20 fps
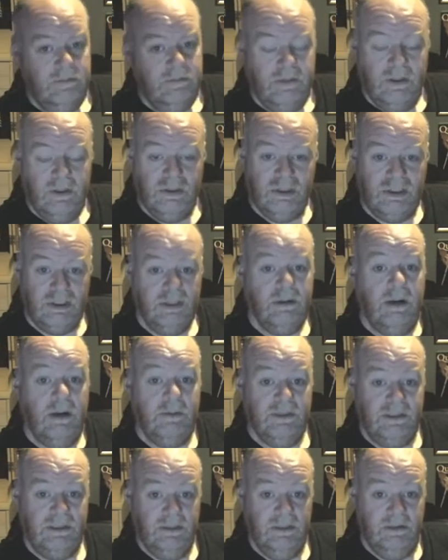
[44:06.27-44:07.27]
2
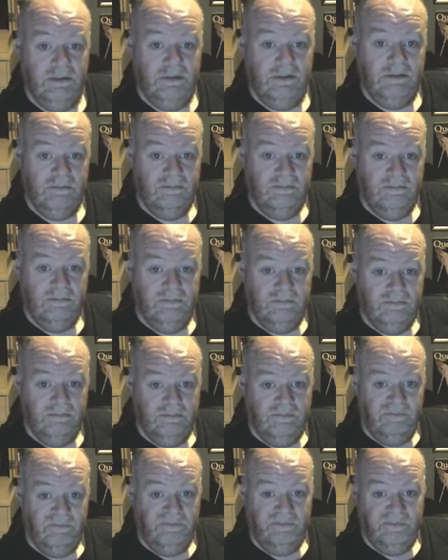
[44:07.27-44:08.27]
hours long.
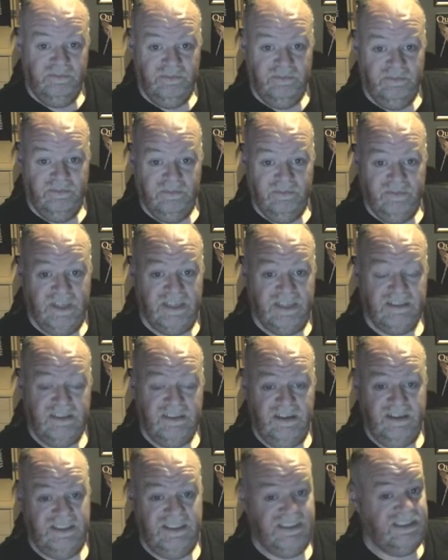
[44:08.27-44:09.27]
That
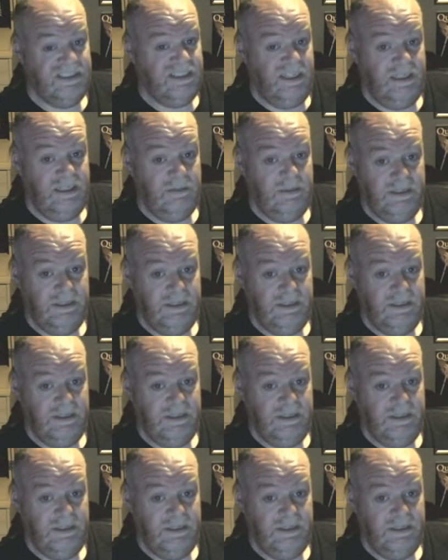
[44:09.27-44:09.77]
guy's dynamite.